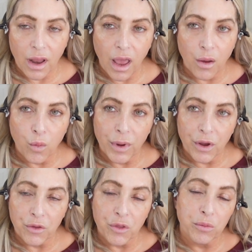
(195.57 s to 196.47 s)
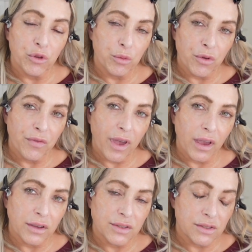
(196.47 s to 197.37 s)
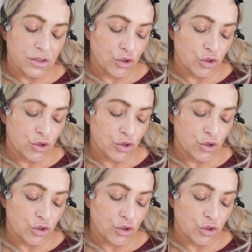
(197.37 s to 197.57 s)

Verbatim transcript: I wear the Bloom Effects